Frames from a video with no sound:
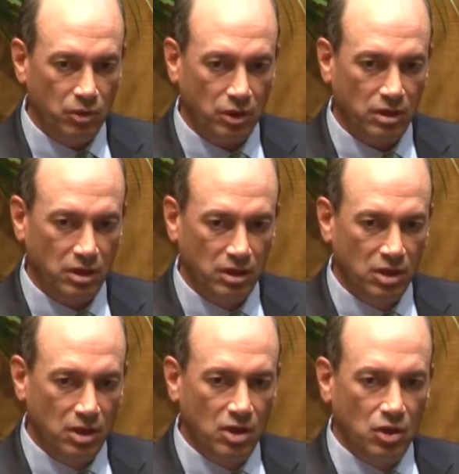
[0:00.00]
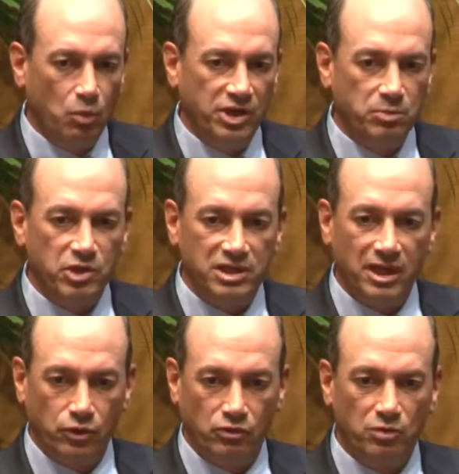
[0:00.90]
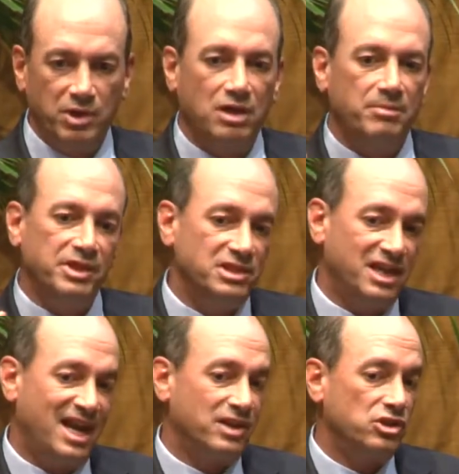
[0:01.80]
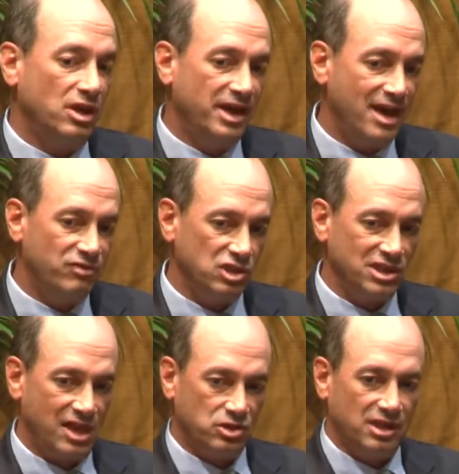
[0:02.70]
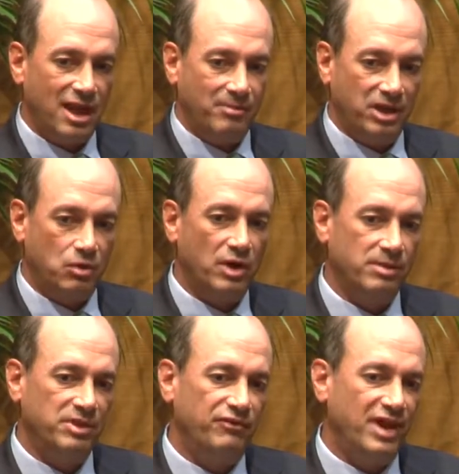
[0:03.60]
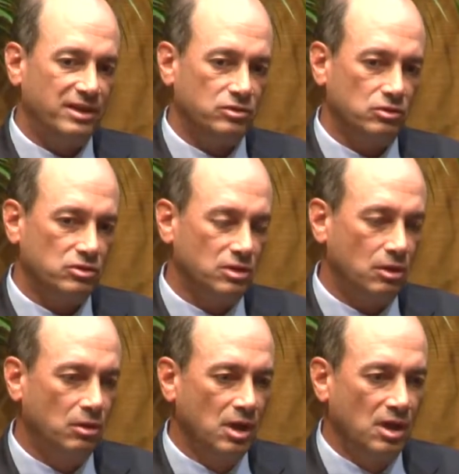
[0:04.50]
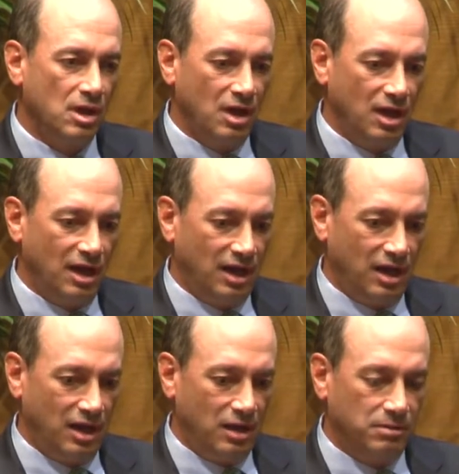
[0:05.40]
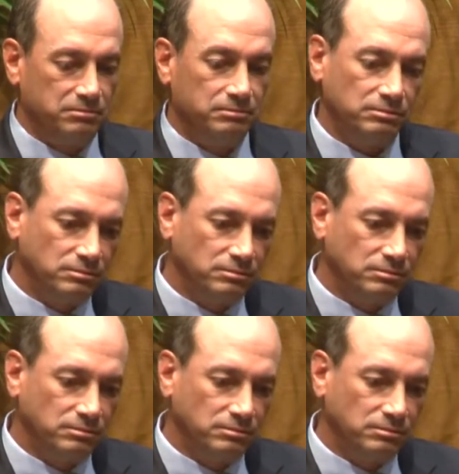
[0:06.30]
work. When you put together a group of companies, that actually on average is actually happening quite a bit faster. So, both